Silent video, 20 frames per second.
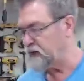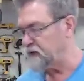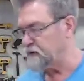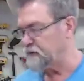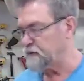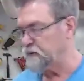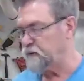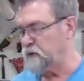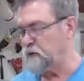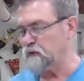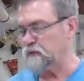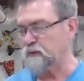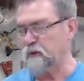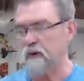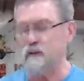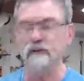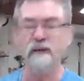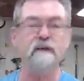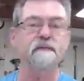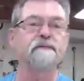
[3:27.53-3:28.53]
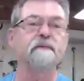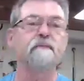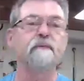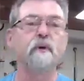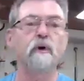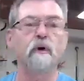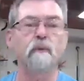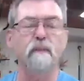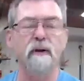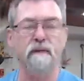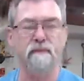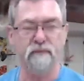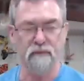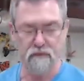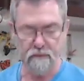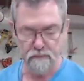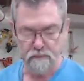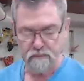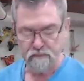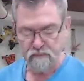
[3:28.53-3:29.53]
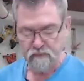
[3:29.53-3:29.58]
Vent Viewers Project from Paul Mumford.